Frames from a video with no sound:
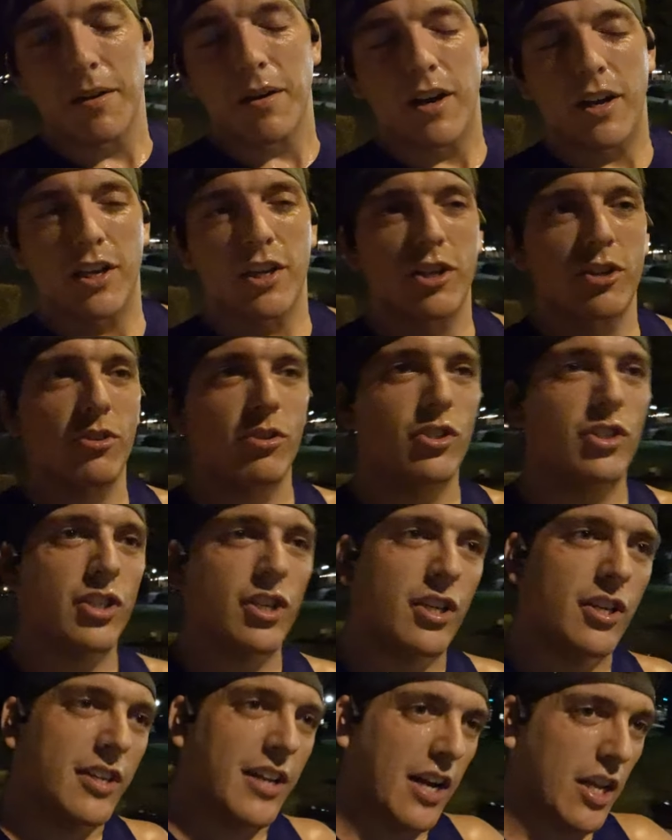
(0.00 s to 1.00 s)
a huge,
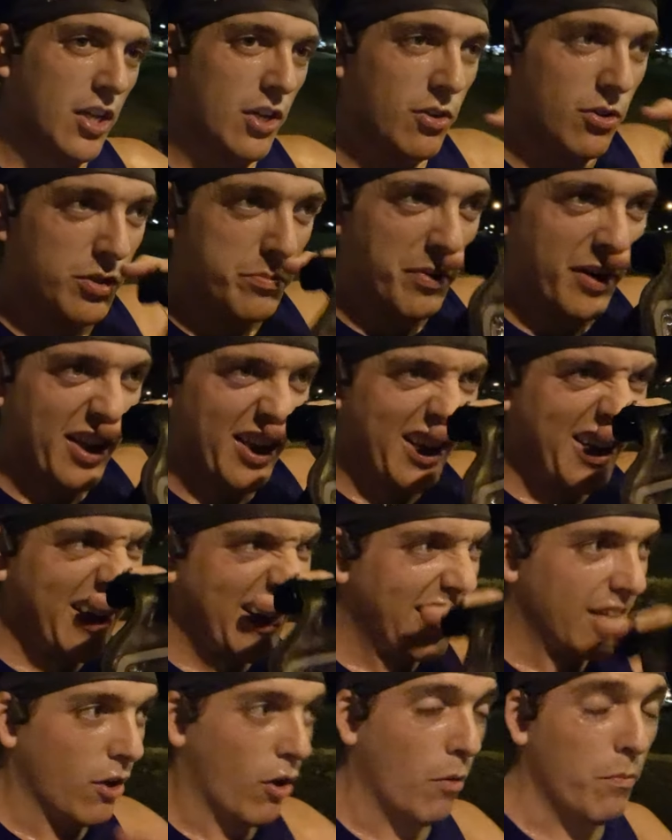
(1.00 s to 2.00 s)
not a huge, but a
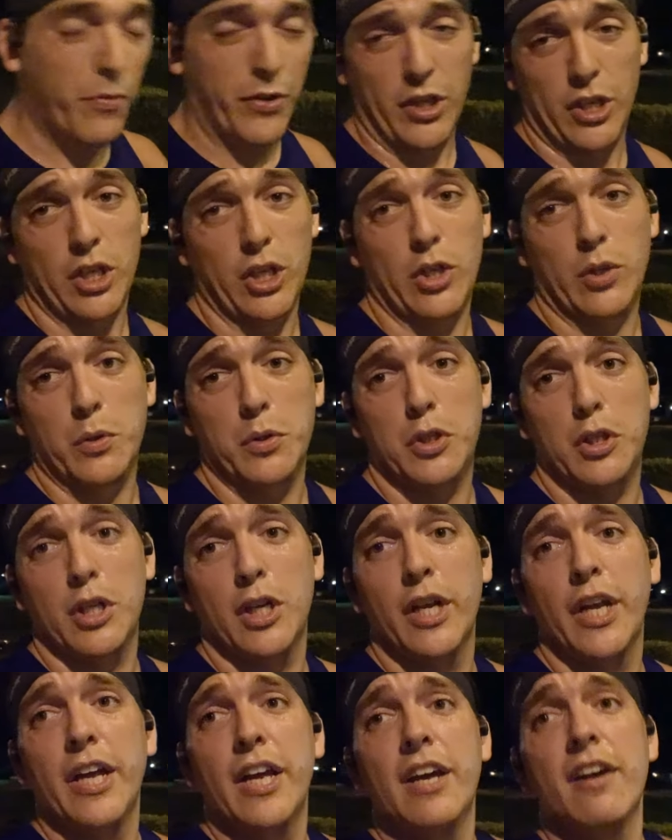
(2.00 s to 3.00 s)
hopefully a huge
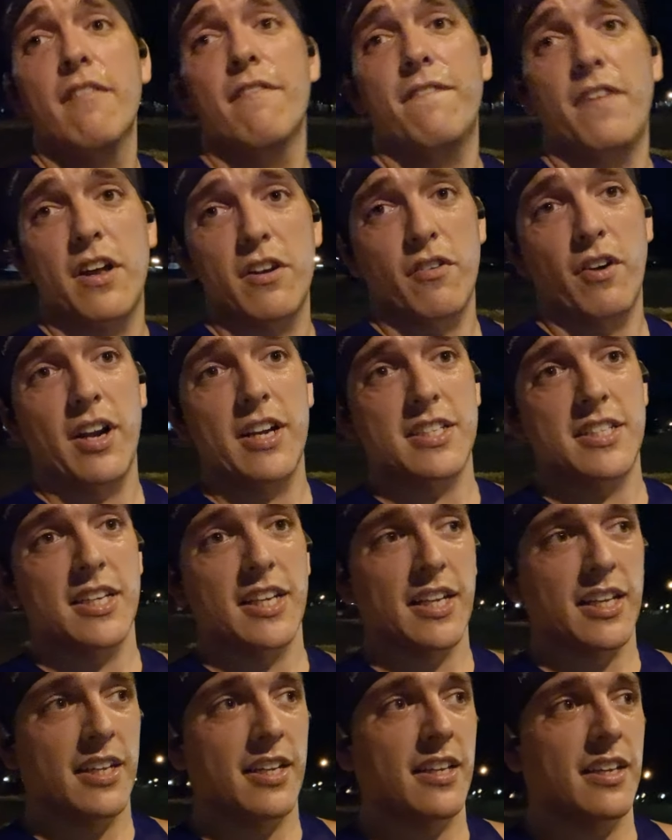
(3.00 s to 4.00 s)

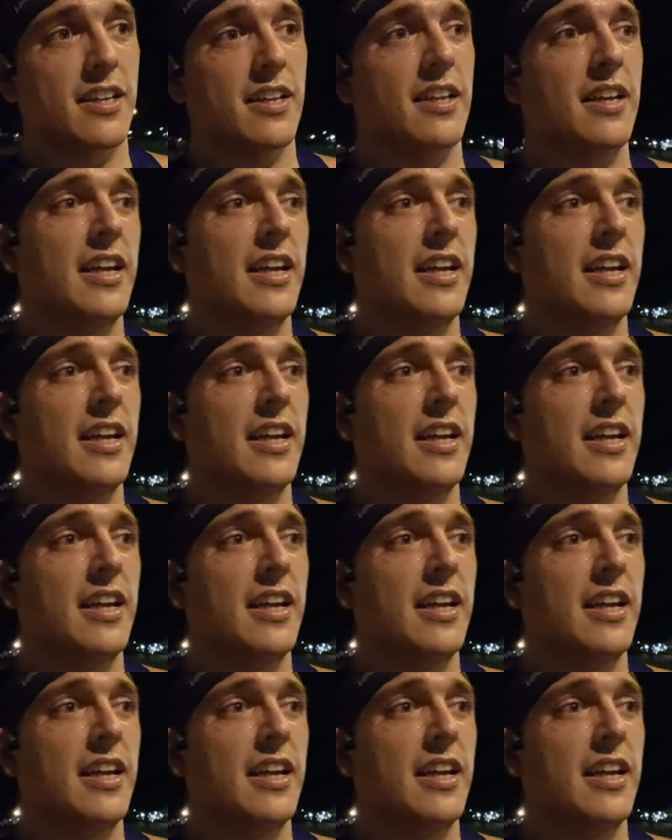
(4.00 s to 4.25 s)
fundraising